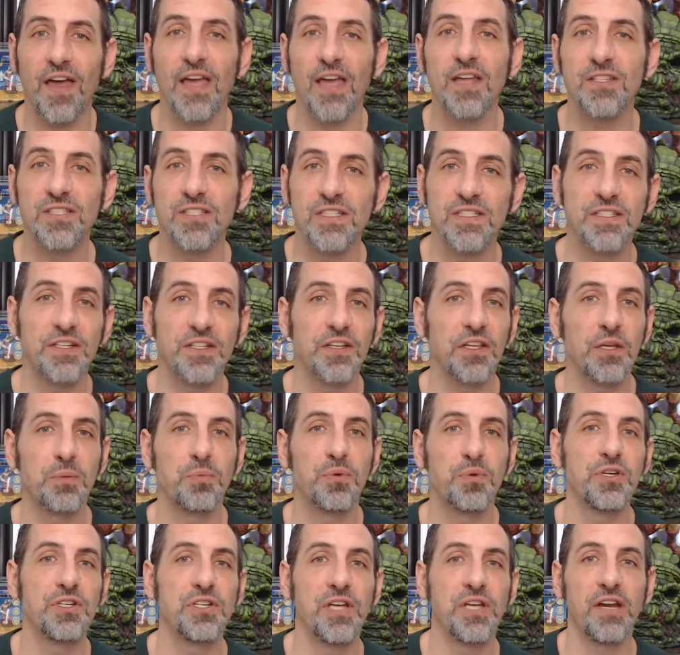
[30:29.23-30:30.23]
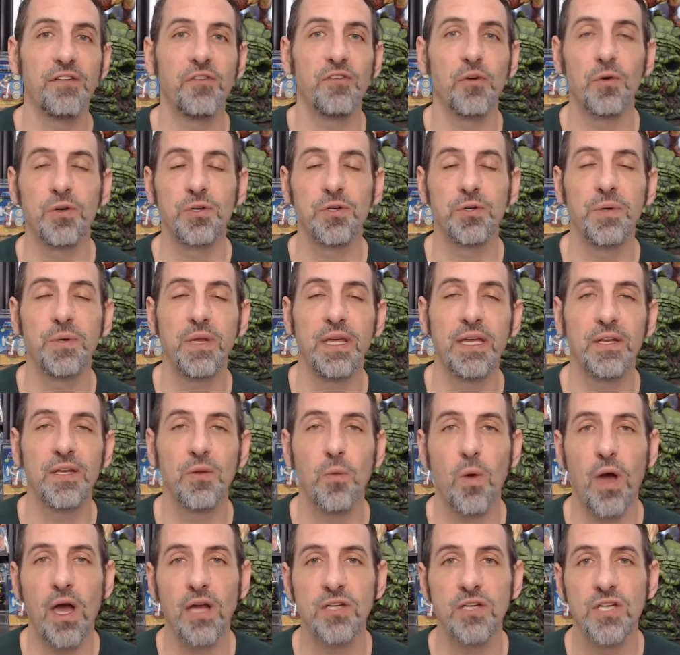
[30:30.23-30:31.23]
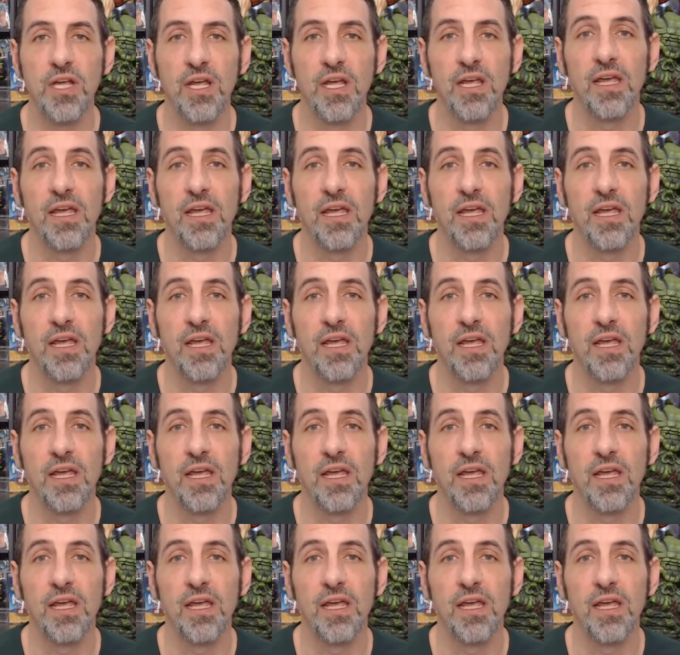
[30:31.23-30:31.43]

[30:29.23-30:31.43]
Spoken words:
I sincerely appreciate everyone tuning in to watch.